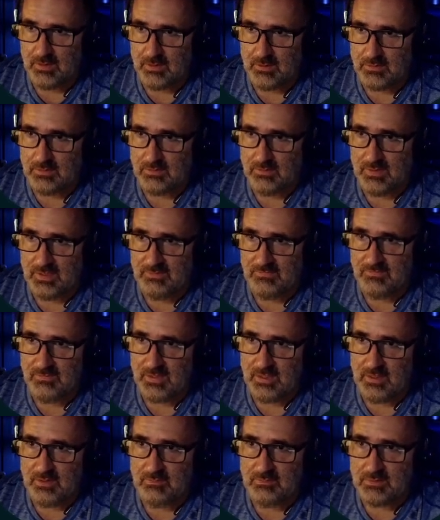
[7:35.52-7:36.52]
So that
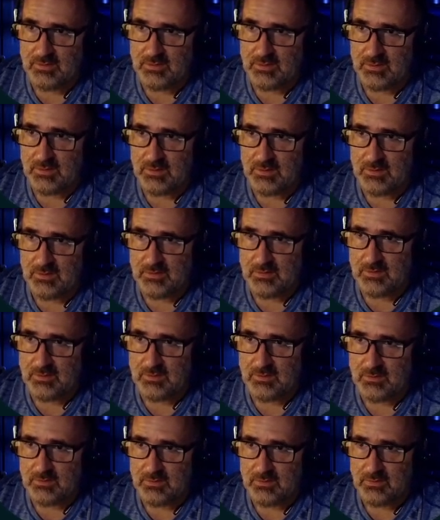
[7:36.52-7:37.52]
file was in
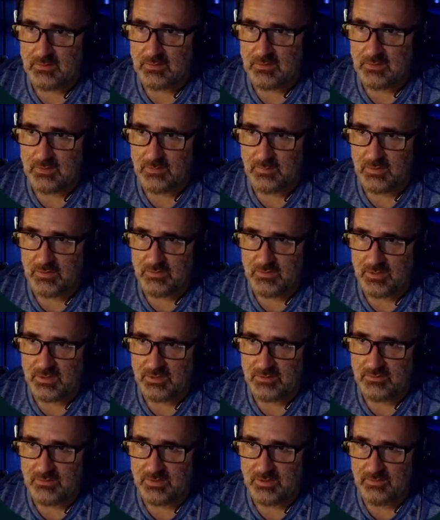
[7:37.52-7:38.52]
Klipper
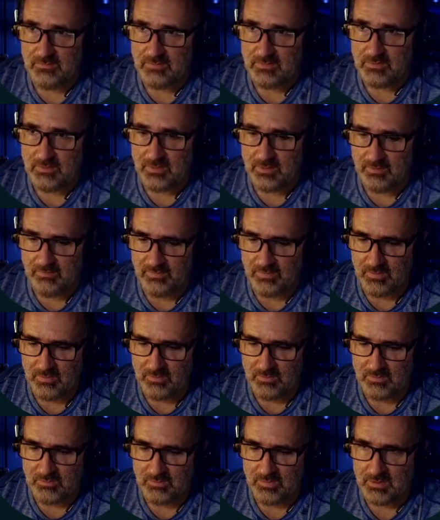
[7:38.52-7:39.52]
directory off the
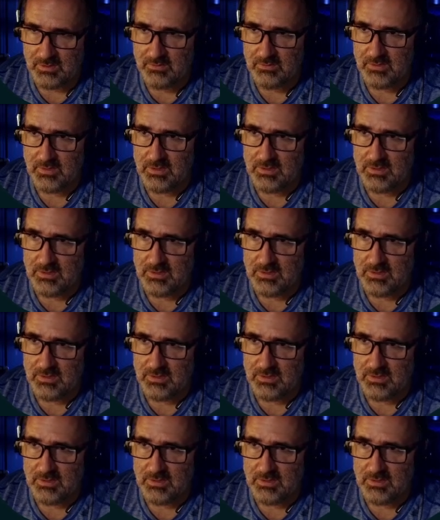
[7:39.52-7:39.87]
home directory.